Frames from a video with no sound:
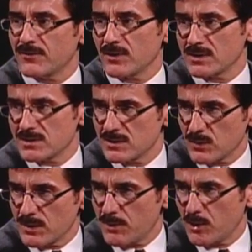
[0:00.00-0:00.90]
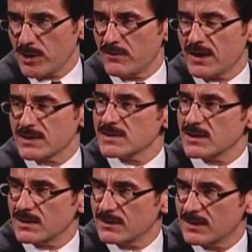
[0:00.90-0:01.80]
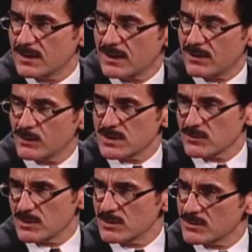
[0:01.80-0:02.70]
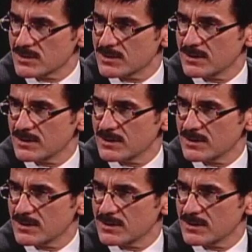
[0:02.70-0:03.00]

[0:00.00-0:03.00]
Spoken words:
For instance, when the polio vaccine was introduced,